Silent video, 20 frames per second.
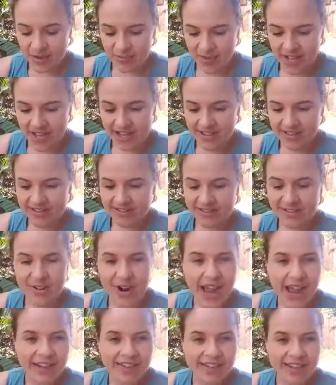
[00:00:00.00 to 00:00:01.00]
been
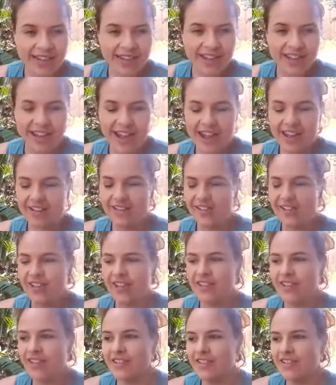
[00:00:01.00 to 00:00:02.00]
grounded and out on the
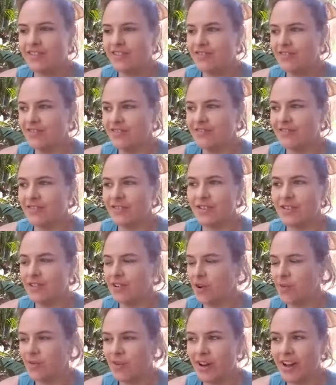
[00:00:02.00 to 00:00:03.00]
earth for
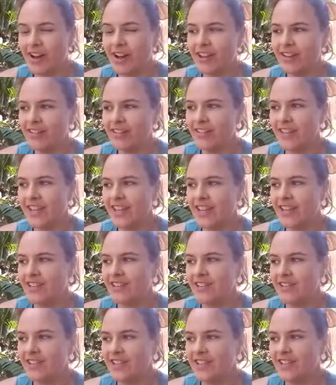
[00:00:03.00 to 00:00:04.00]
a while,
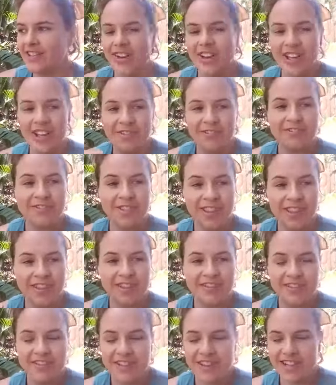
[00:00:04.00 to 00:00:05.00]
then, I can
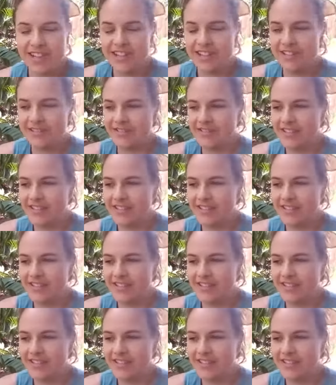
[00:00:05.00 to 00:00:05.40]
feel kind of